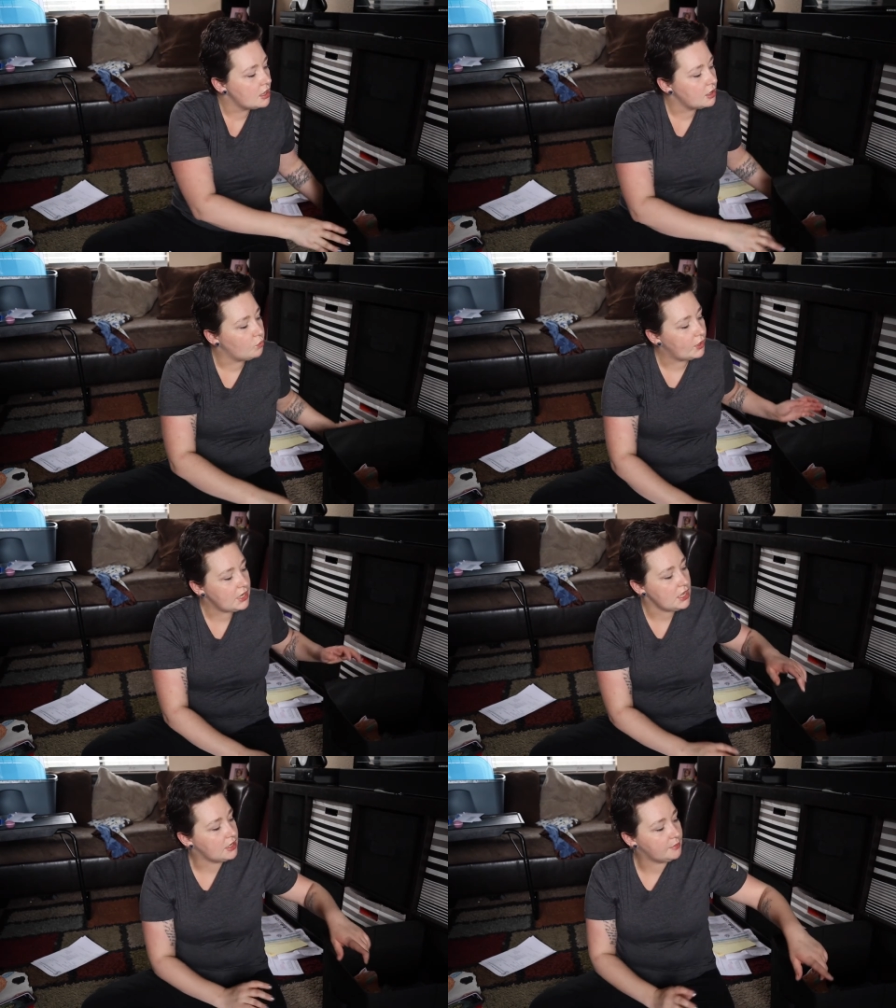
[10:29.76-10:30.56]
When
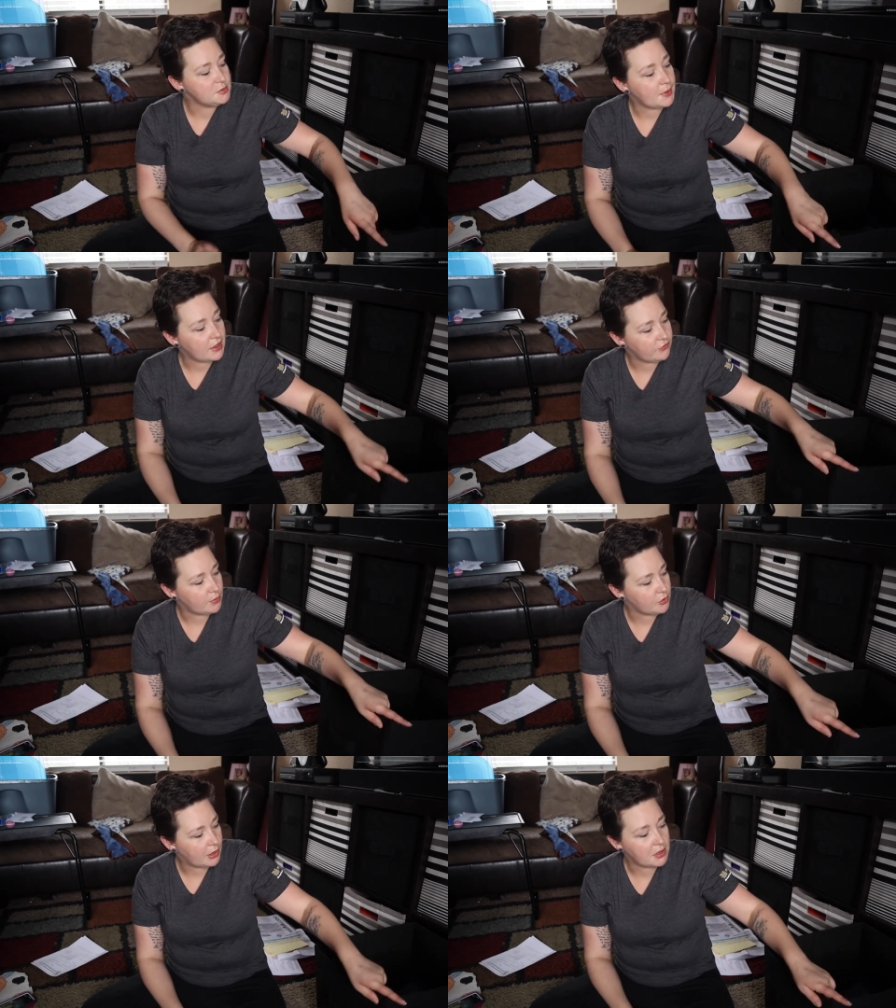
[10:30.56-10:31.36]
he comes back
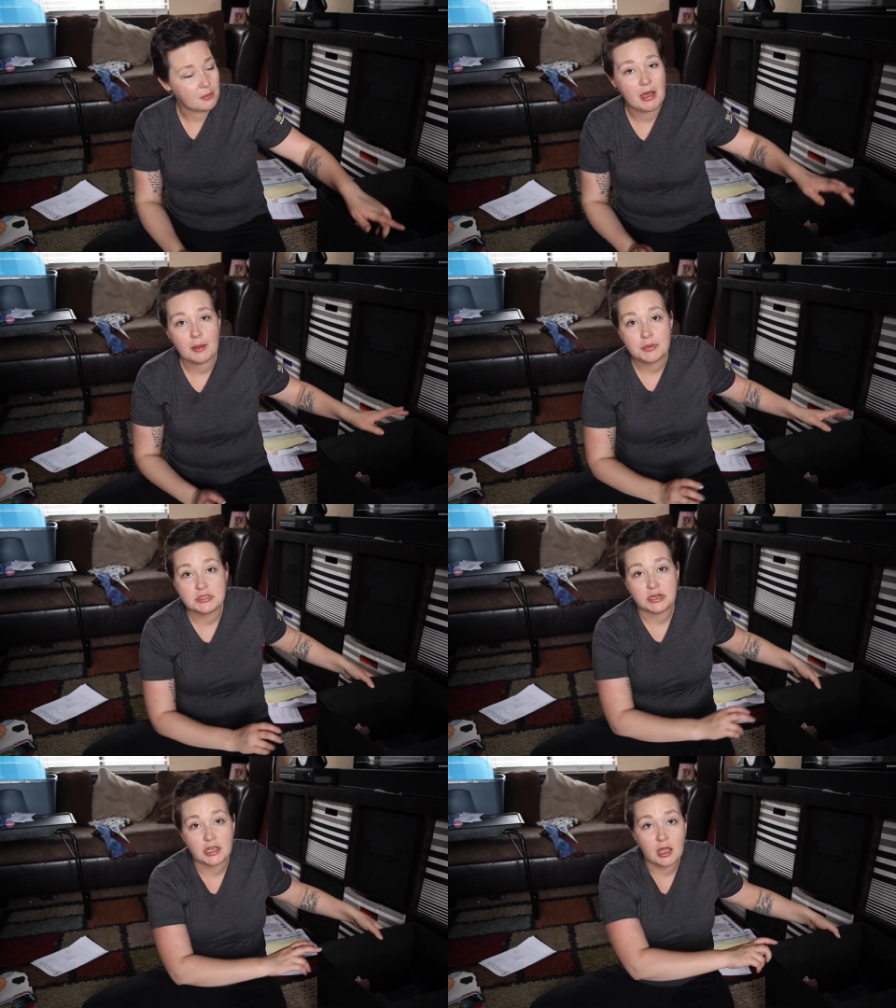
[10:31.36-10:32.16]
from Granny and Papa's
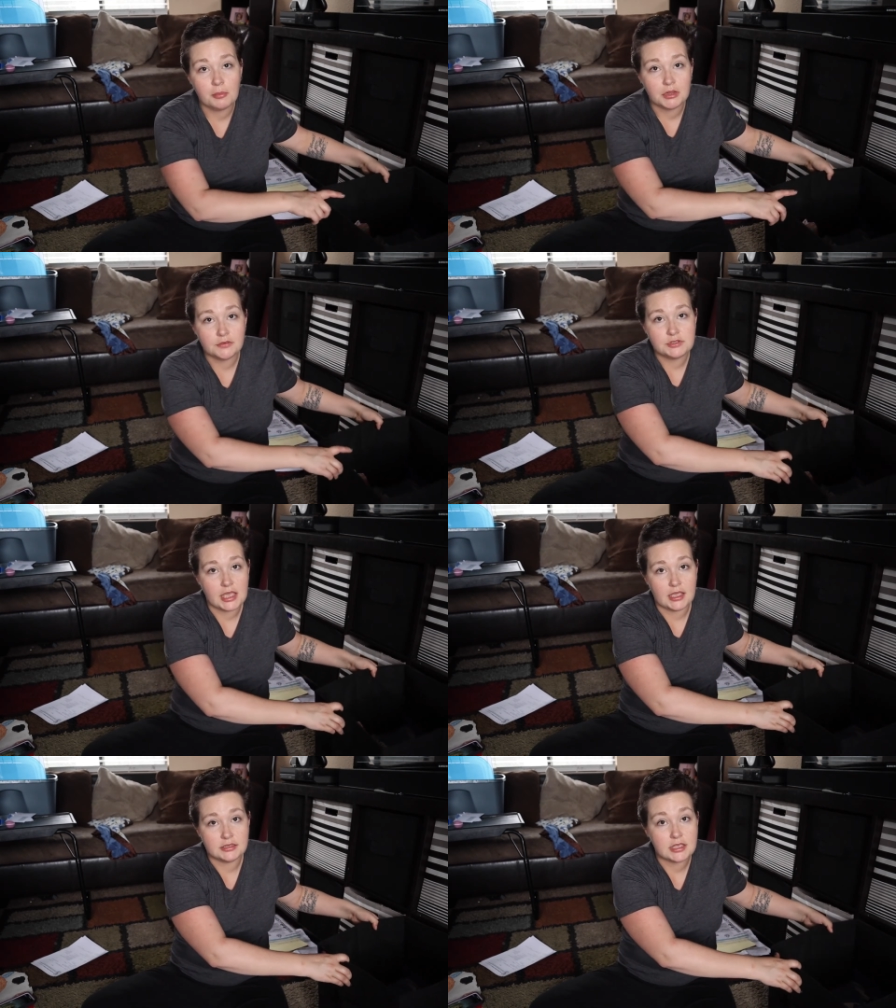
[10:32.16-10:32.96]
in a couple of
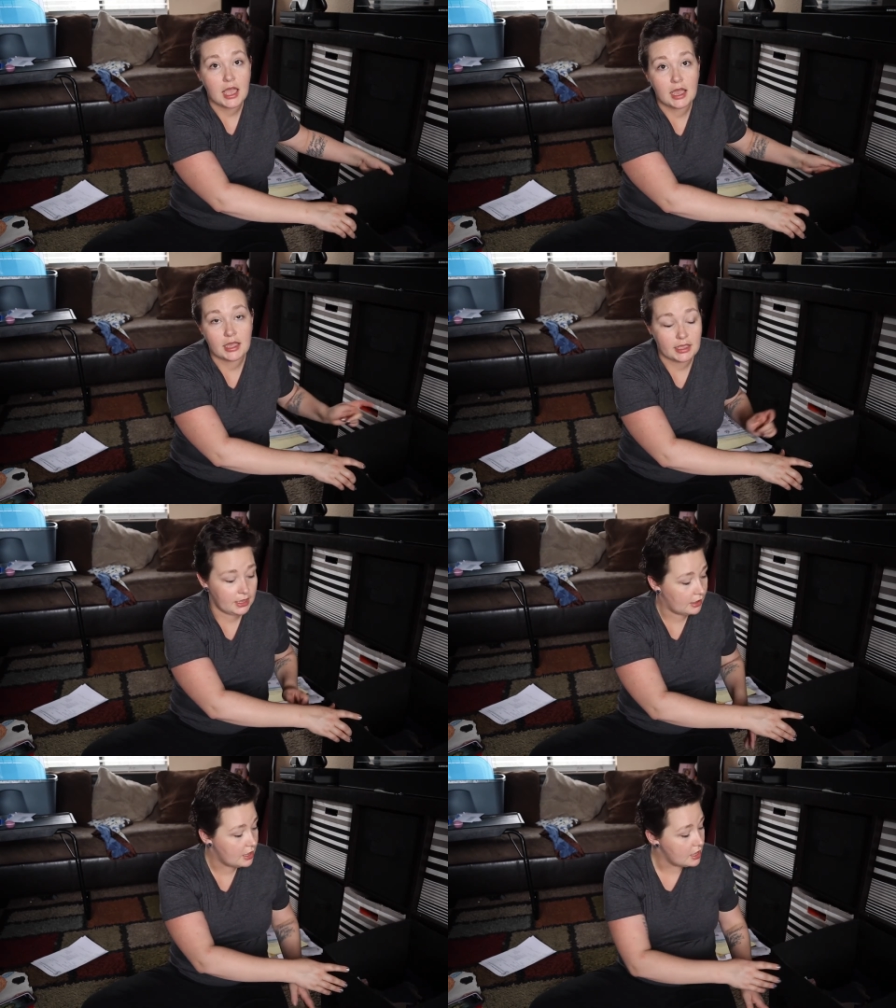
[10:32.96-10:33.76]
days,
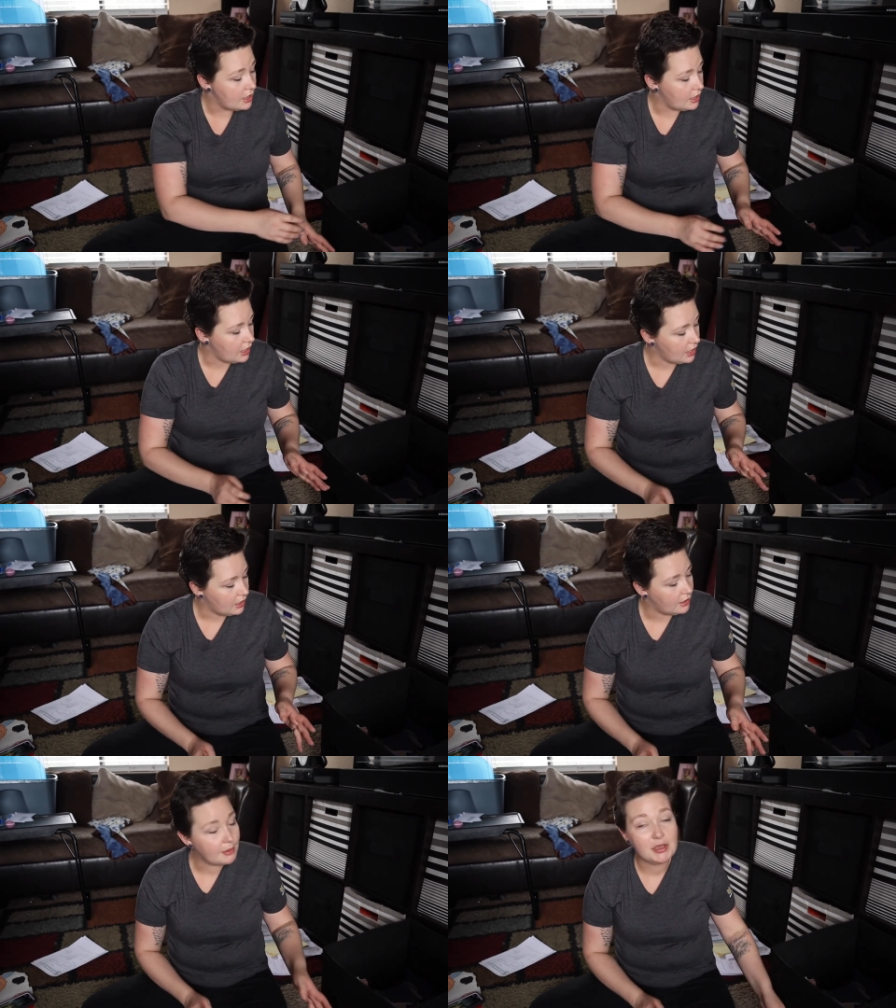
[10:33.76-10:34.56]
I
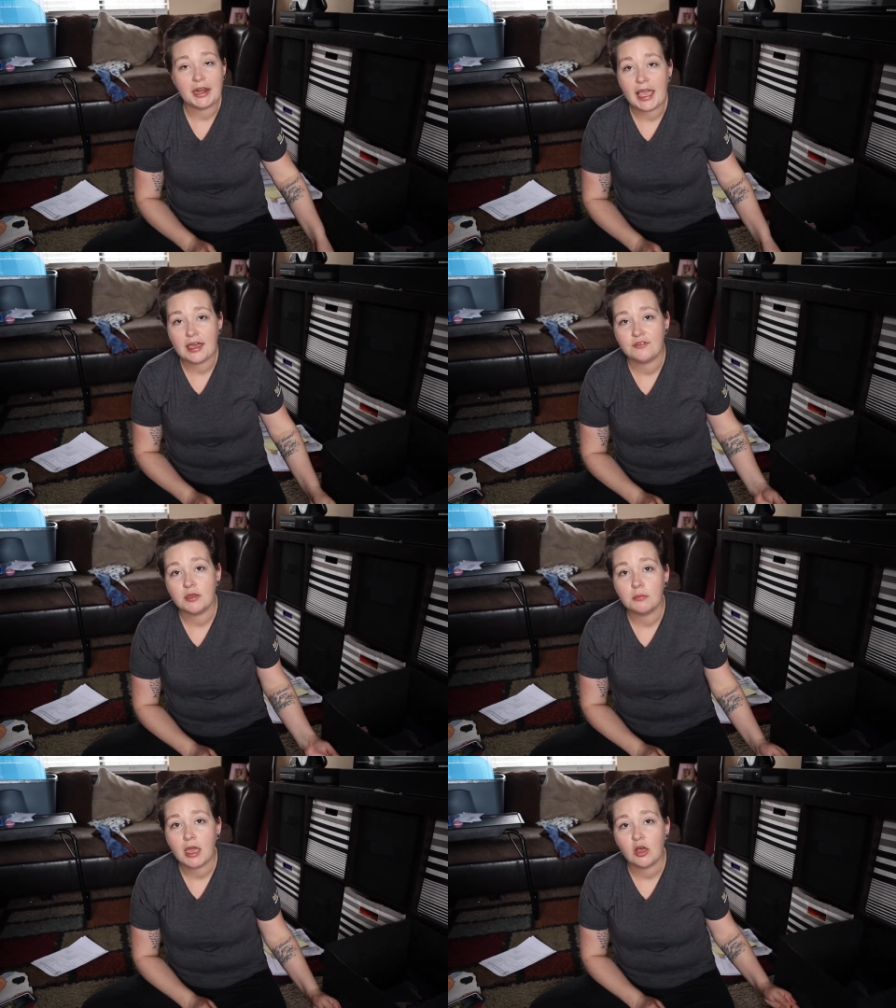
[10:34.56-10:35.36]
am going to have
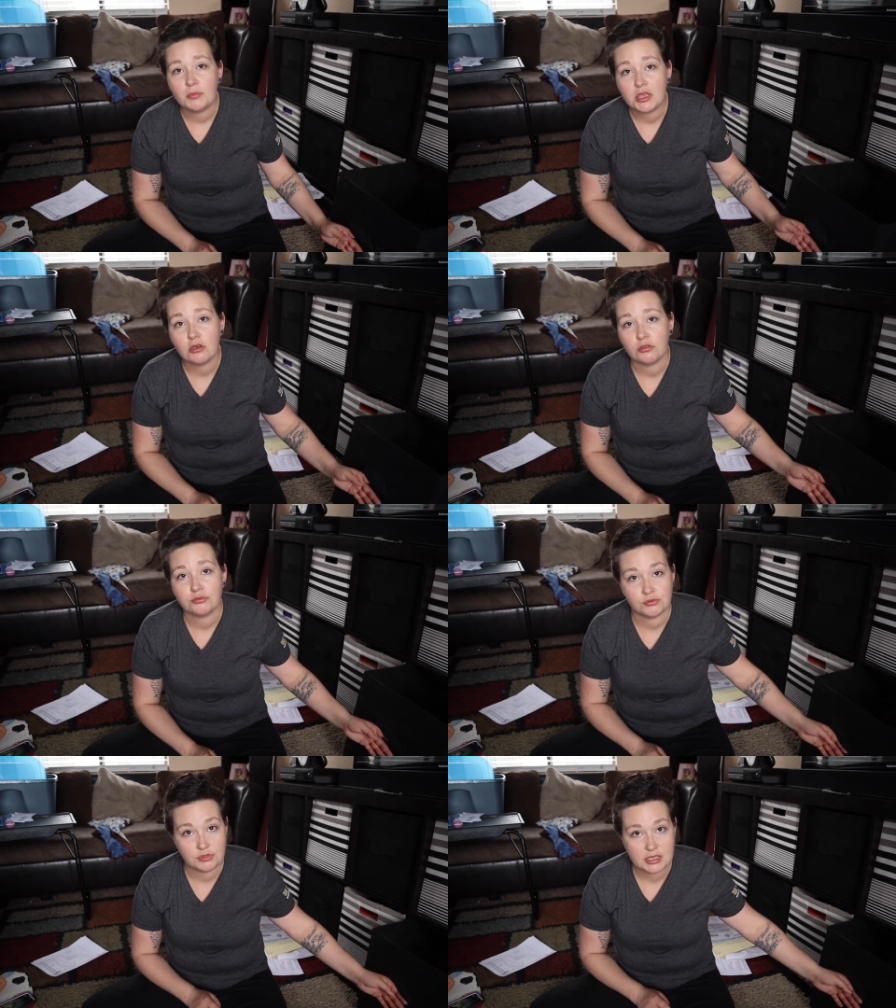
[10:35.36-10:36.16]
him help me go
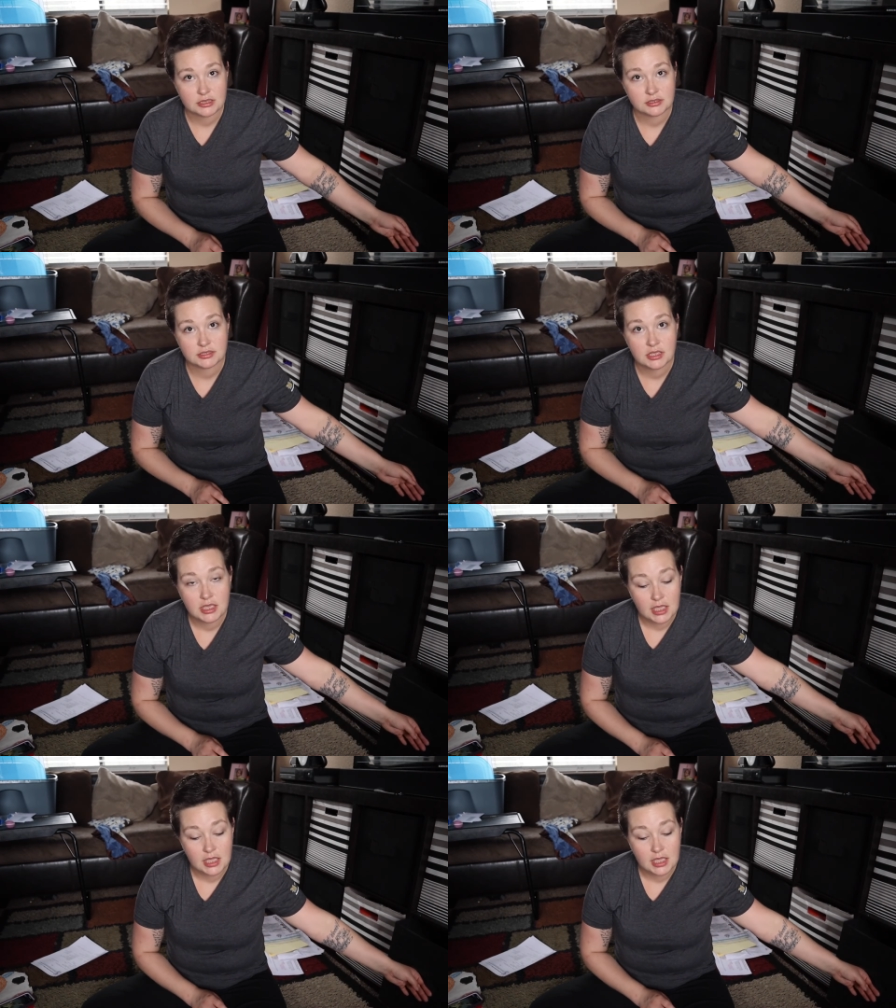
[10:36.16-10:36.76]
through these,